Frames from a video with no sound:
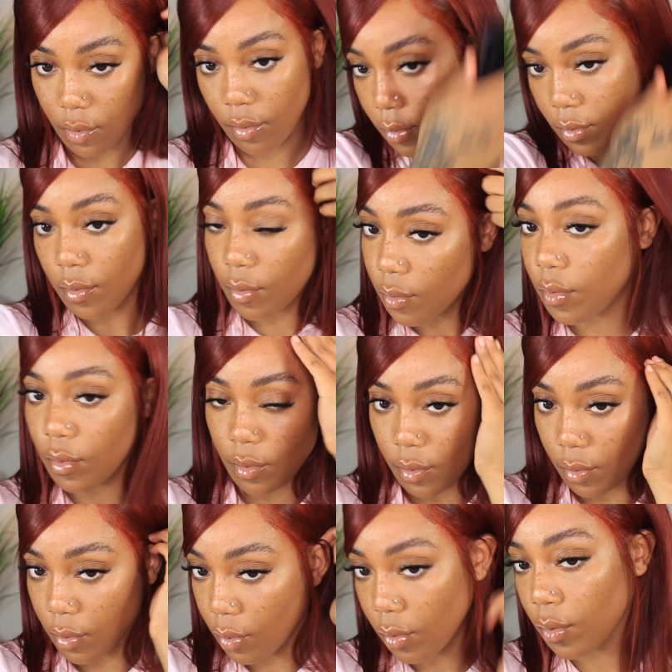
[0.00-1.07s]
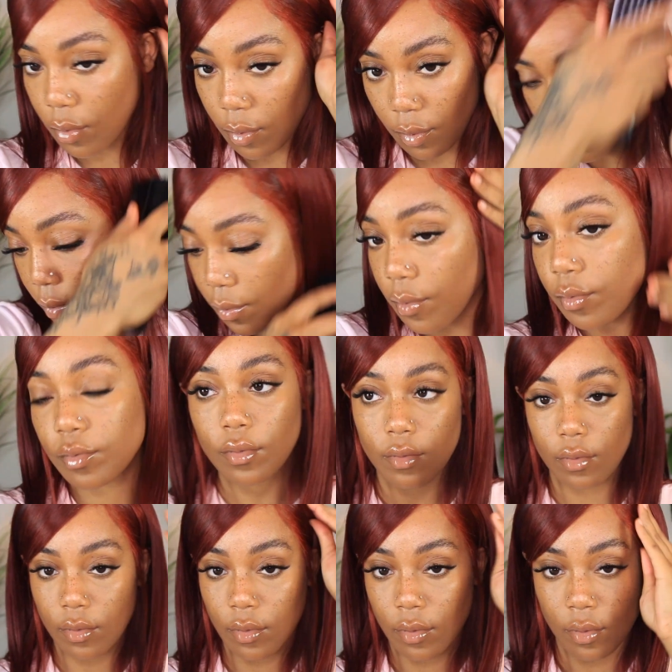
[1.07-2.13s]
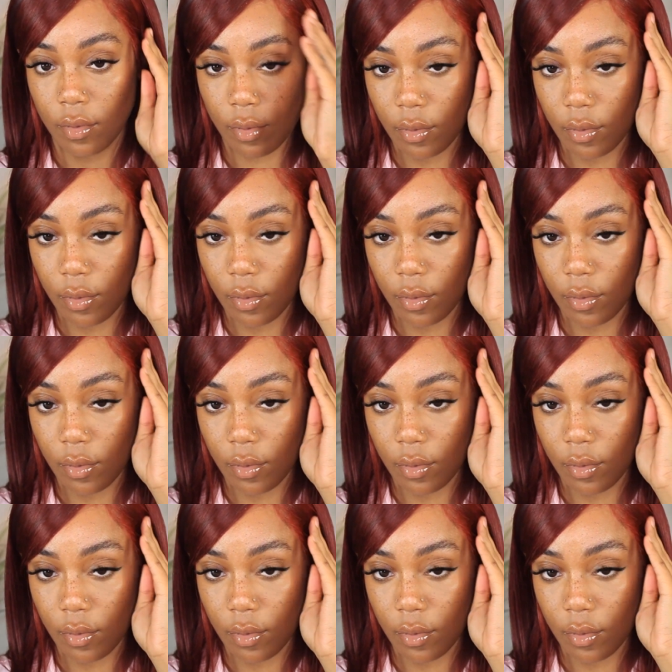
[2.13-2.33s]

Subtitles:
I know we're acting stupid.